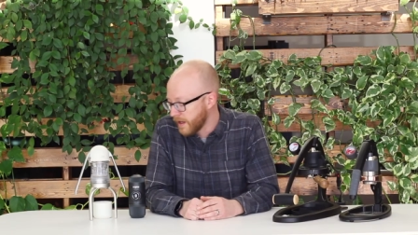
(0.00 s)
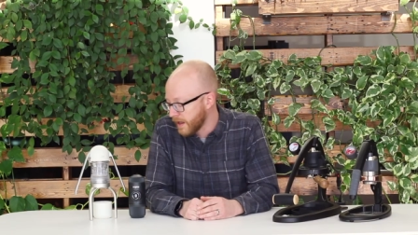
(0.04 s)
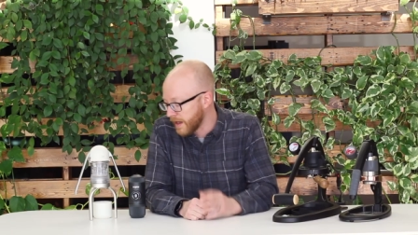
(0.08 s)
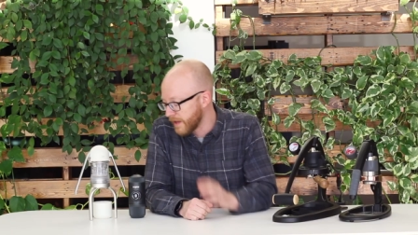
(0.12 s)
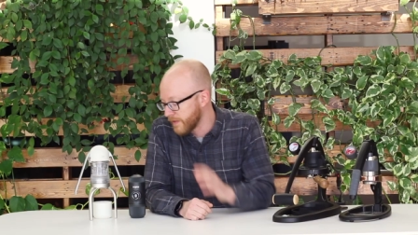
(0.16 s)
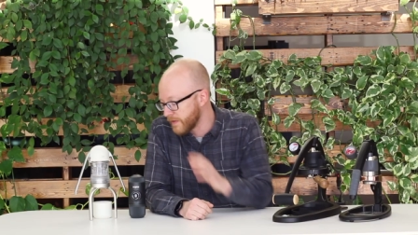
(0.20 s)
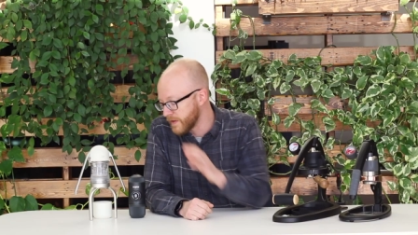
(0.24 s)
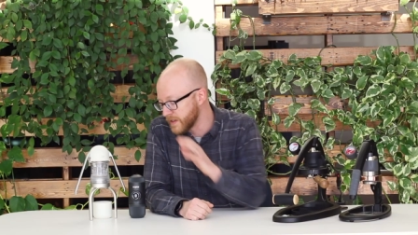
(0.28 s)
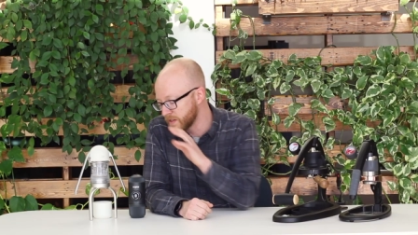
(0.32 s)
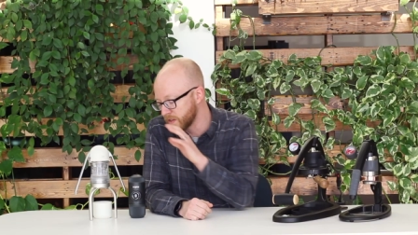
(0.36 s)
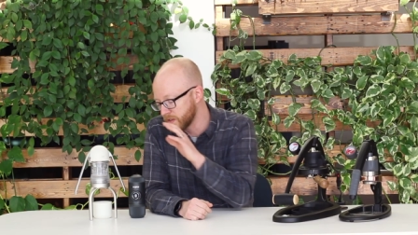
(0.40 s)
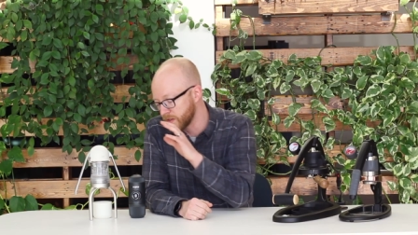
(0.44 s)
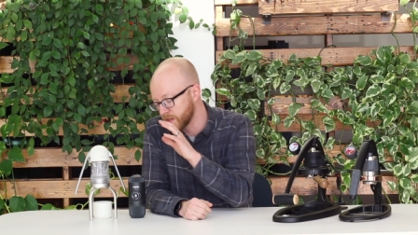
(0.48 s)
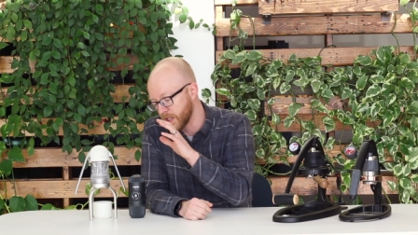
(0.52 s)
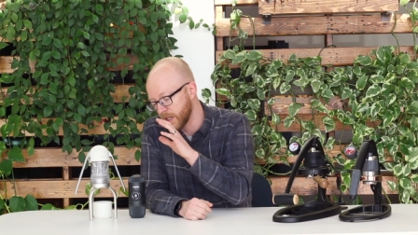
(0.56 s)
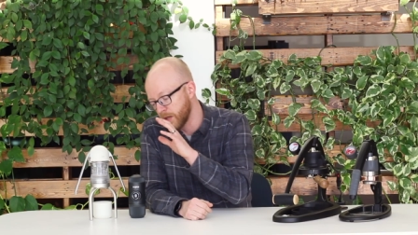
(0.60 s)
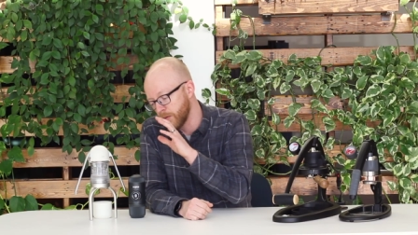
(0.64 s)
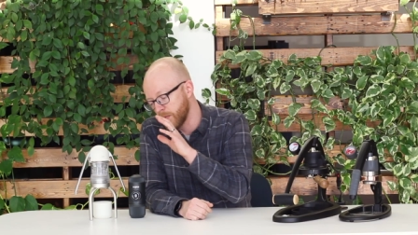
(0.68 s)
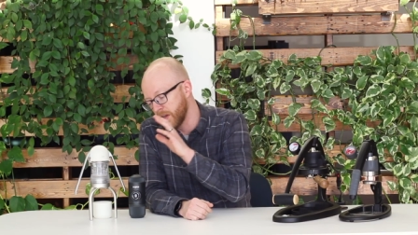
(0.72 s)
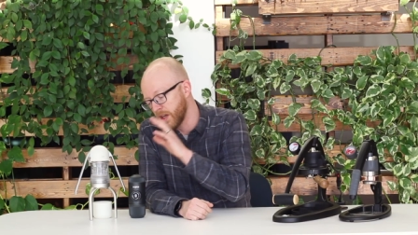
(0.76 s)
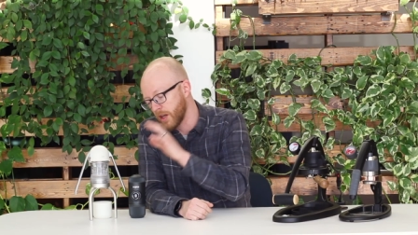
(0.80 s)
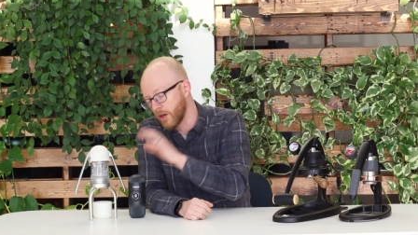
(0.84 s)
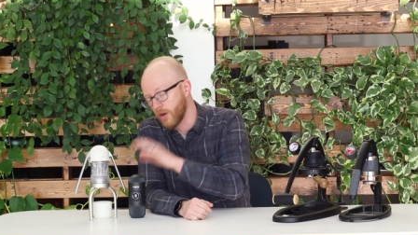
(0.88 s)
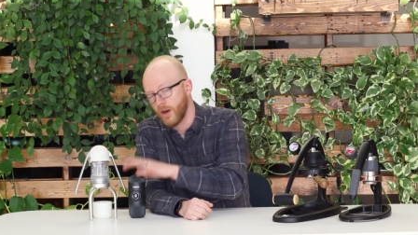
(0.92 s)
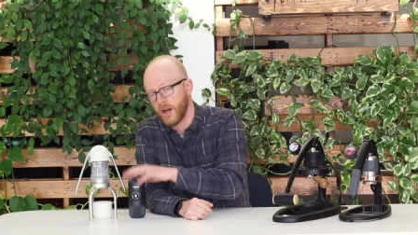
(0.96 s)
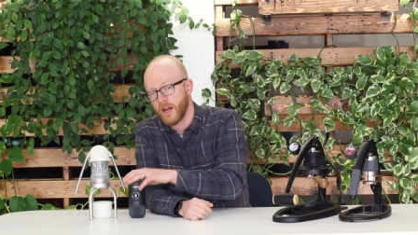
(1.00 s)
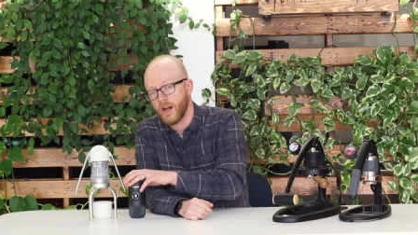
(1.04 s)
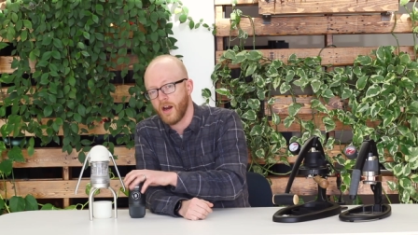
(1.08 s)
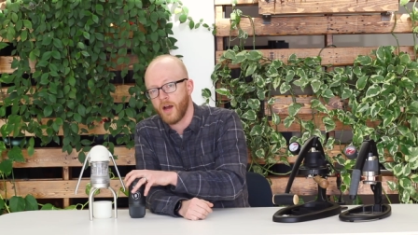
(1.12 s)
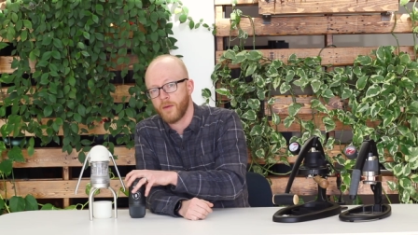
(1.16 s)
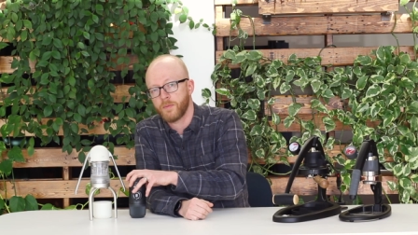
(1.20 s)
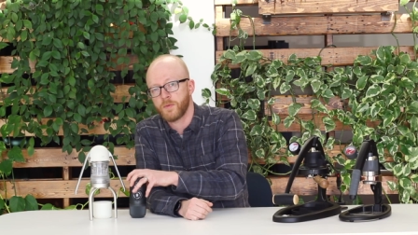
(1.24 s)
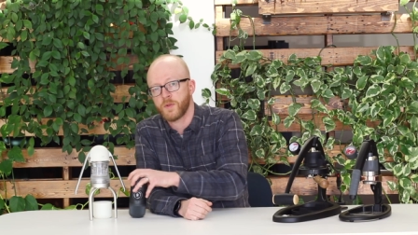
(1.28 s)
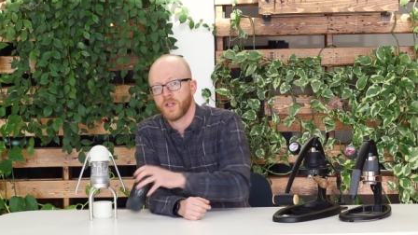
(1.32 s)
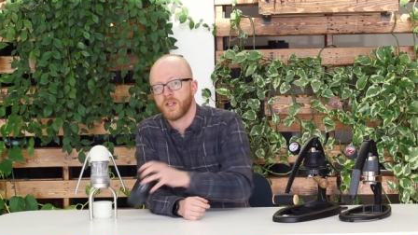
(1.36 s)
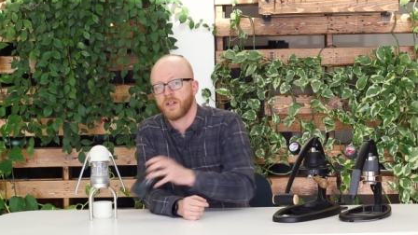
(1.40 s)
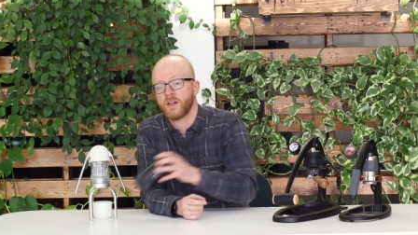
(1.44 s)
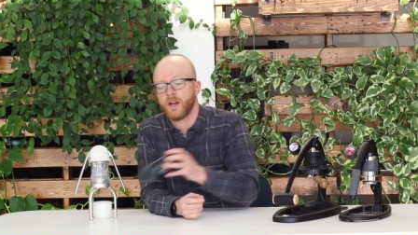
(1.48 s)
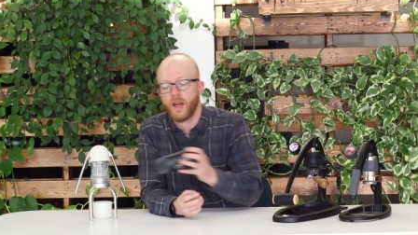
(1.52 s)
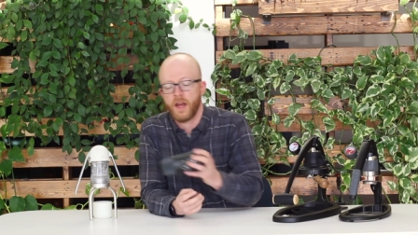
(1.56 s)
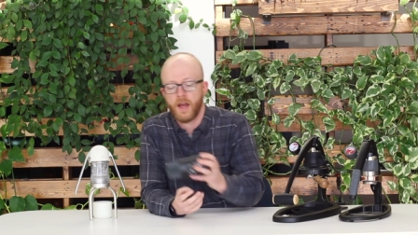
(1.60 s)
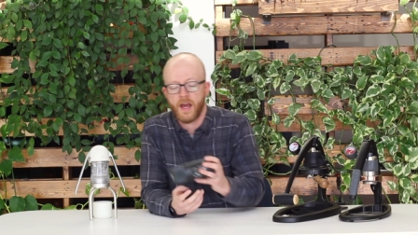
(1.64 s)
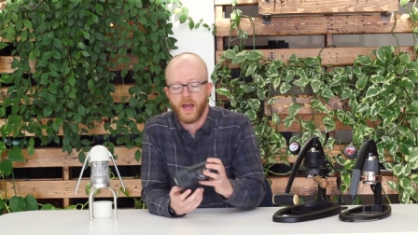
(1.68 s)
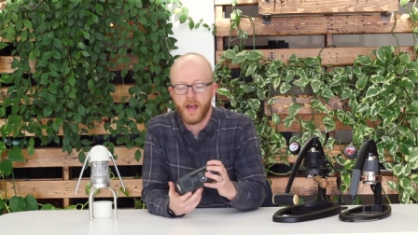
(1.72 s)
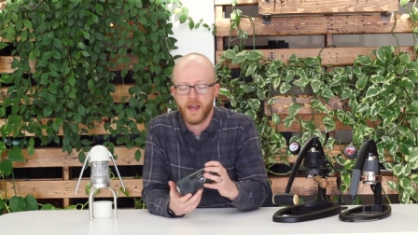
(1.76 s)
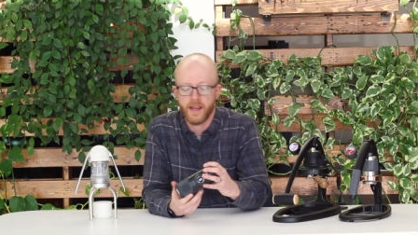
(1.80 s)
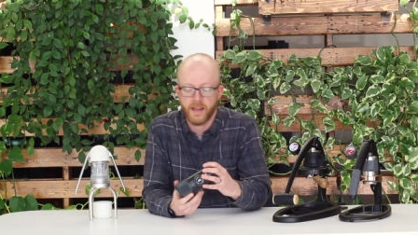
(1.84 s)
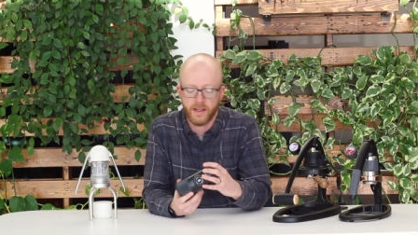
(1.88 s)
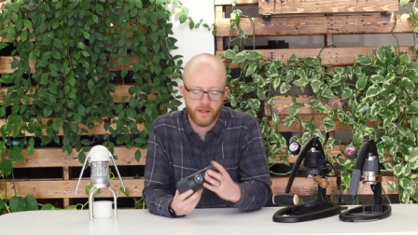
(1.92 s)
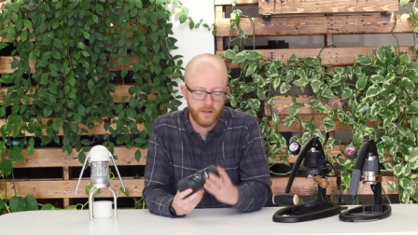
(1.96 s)
uh, this is gonna be a great option.
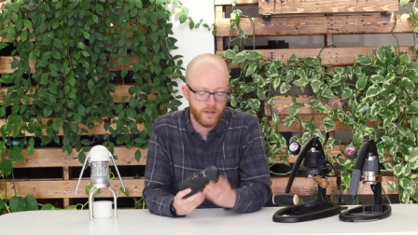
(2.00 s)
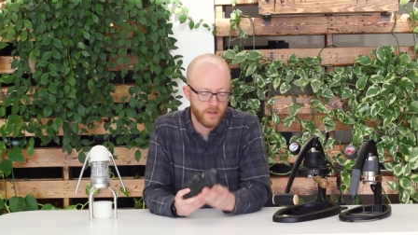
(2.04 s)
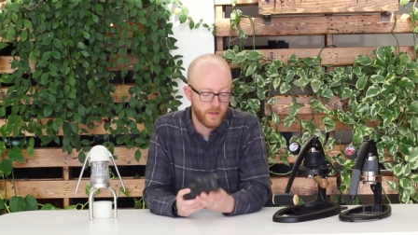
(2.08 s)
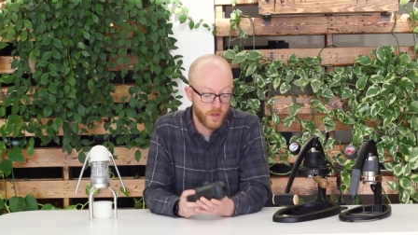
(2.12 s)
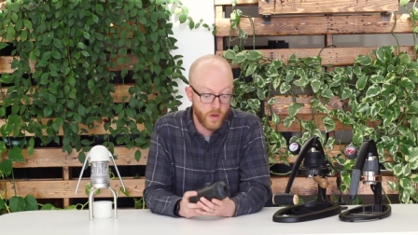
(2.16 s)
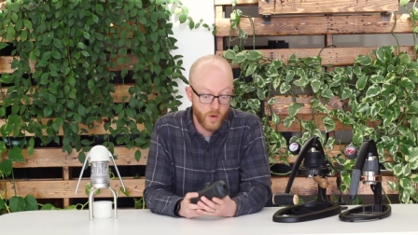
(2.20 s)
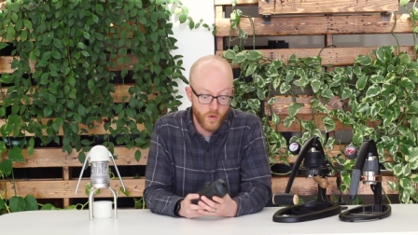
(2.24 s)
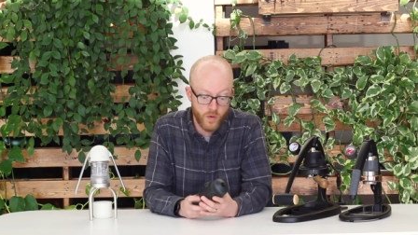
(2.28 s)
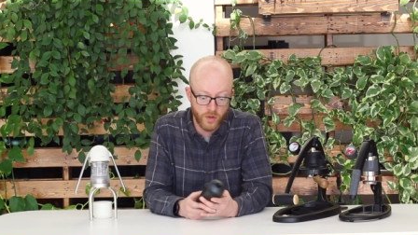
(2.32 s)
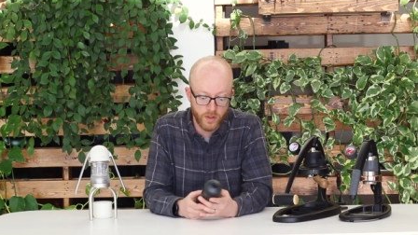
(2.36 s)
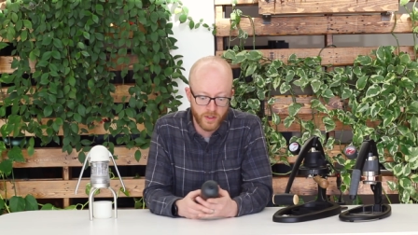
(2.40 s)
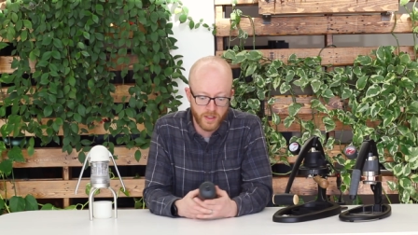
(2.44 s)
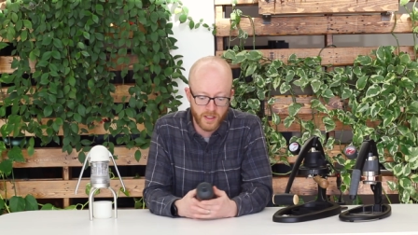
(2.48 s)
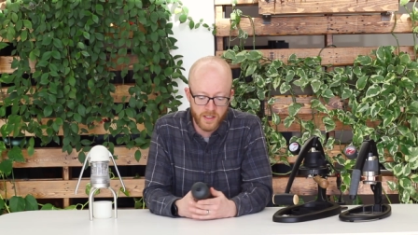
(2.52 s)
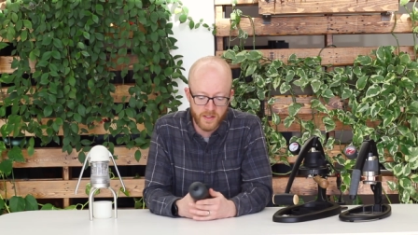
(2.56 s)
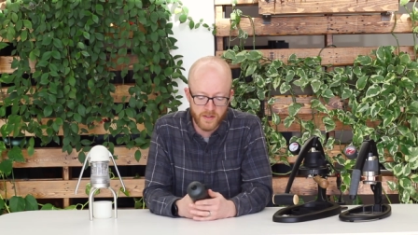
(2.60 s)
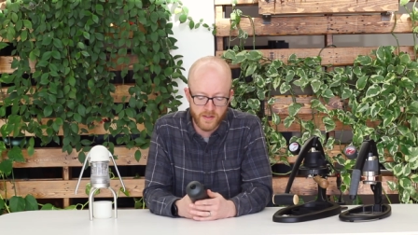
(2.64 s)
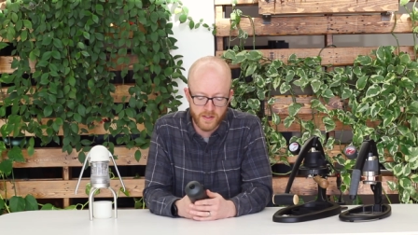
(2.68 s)
I can totally